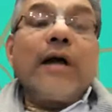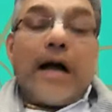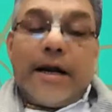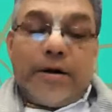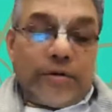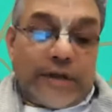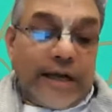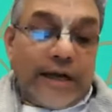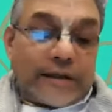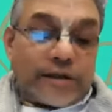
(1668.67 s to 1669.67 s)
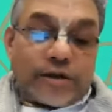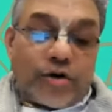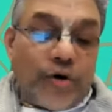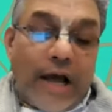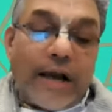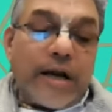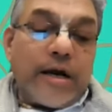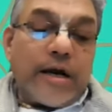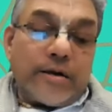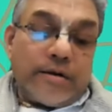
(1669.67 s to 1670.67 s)
I don't think it's a good
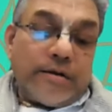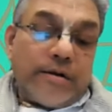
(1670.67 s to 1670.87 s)
idea